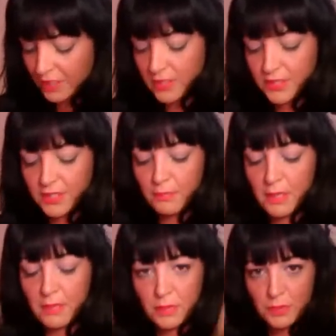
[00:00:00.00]
The
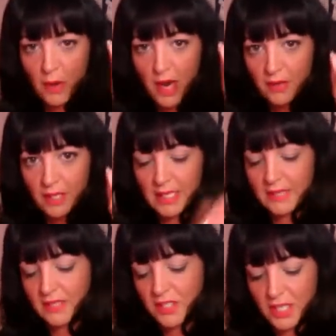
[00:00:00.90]
Sunbeam was brought out earlier
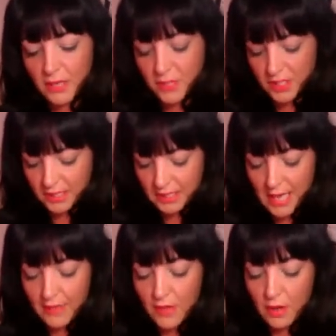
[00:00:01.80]
this year, which is
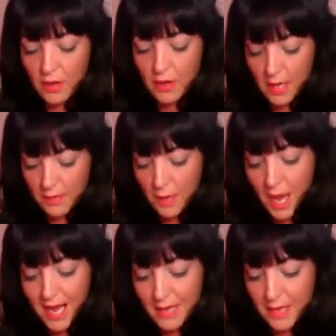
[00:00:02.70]
like the
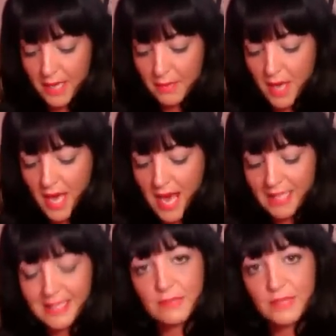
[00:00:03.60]
High Beam,
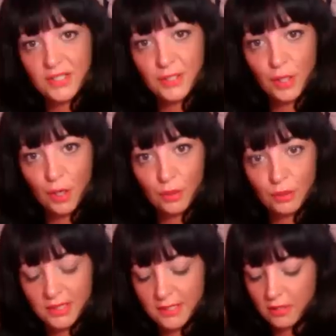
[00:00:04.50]
except it's a
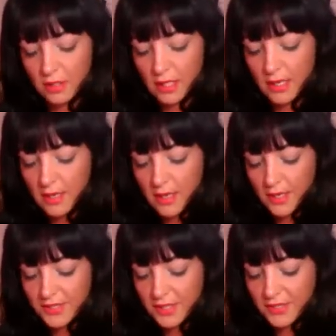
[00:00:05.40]
golden colour.
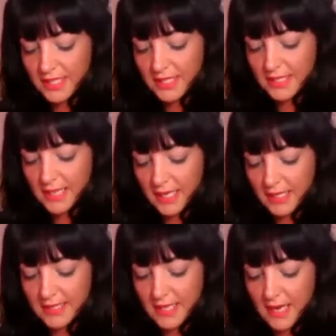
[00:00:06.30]
So this is
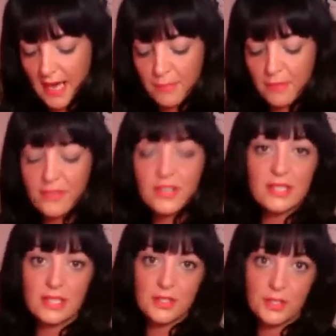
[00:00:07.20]
nice I prefer
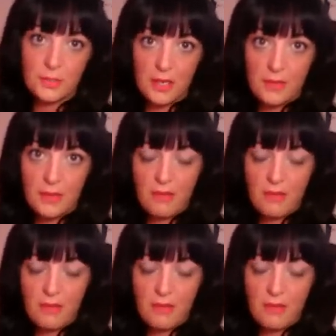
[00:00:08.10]
this in summer, if